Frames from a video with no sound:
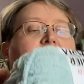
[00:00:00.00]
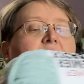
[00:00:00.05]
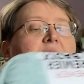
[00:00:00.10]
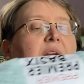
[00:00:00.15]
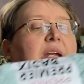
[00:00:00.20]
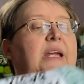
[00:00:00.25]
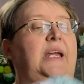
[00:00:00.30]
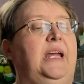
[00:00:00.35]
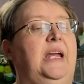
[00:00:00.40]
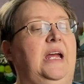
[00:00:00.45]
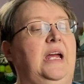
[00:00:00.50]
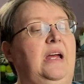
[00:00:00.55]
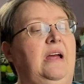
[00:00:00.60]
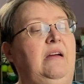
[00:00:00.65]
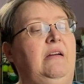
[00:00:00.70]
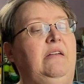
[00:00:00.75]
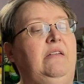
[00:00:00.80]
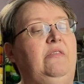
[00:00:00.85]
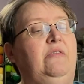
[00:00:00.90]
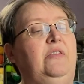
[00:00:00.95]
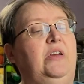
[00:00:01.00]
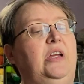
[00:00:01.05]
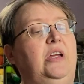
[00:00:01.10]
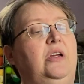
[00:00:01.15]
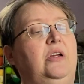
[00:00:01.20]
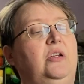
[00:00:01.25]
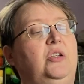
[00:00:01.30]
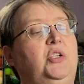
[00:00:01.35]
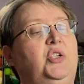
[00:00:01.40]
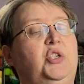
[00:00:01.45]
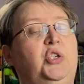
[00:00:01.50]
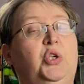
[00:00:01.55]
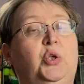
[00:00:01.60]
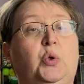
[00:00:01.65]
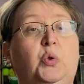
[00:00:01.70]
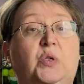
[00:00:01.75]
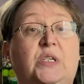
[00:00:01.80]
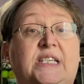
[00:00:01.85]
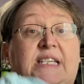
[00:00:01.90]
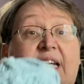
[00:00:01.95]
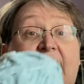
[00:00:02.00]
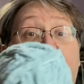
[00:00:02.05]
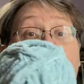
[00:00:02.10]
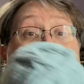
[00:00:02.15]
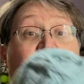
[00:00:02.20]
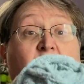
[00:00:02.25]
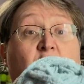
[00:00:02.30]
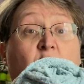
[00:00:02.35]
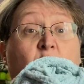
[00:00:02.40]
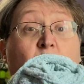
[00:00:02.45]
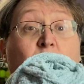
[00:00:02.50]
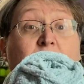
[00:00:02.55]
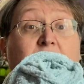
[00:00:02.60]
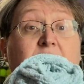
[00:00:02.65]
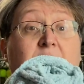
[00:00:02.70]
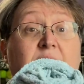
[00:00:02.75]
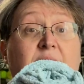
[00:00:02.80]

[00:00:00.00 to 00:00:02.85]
I have 2 seafoam.